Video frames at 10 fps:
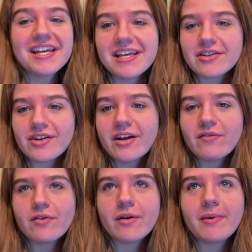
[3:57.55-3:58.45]
Yesterday I
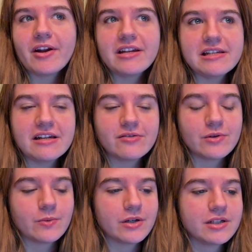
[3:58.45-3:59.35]
wrote about
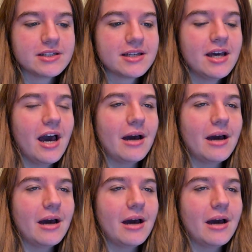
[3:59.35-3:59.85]
1,800 words.